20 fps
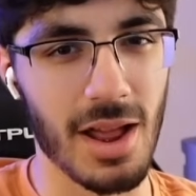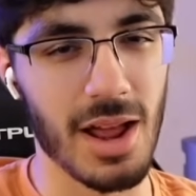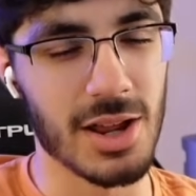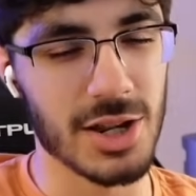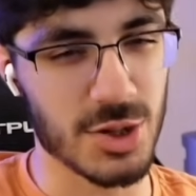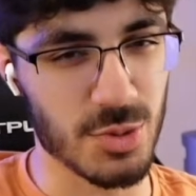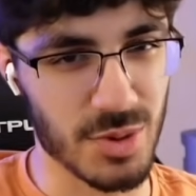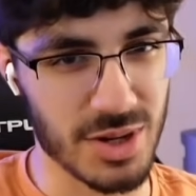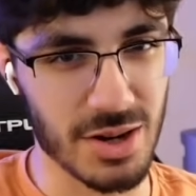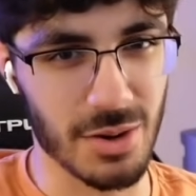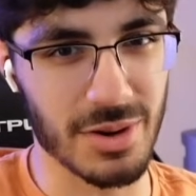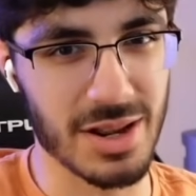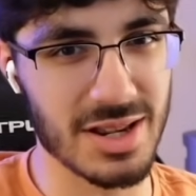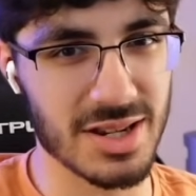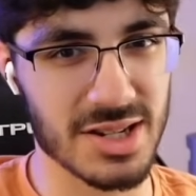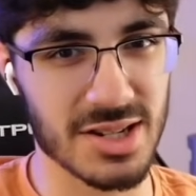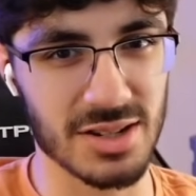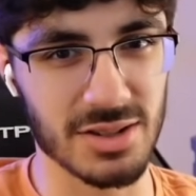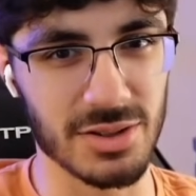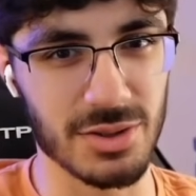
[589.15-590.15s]
so we don't
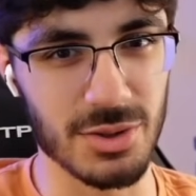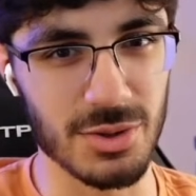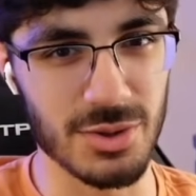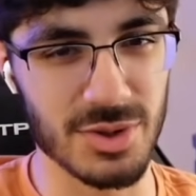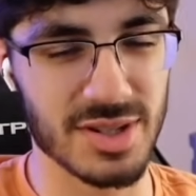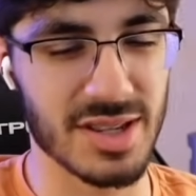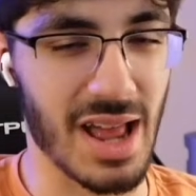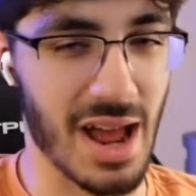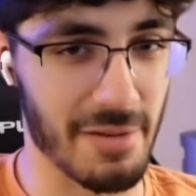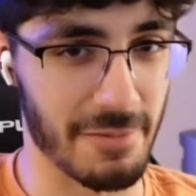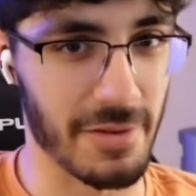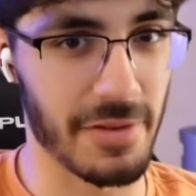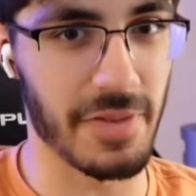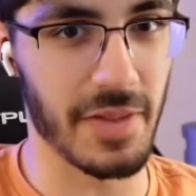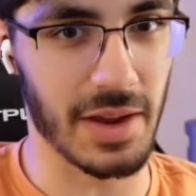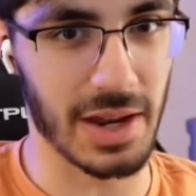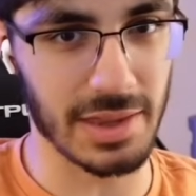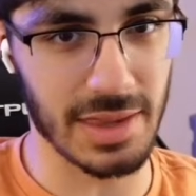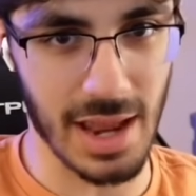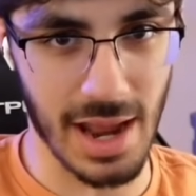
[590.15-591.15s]
insta lose to
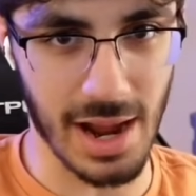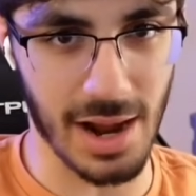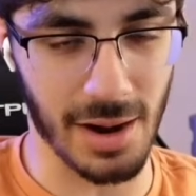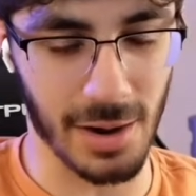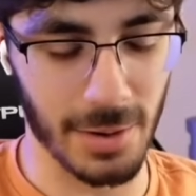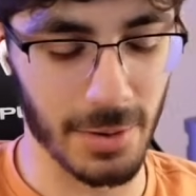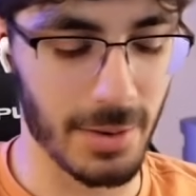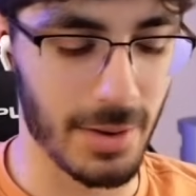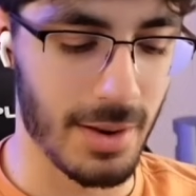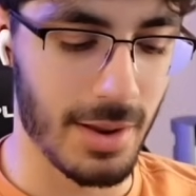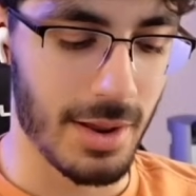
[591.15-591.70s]
everything in the air.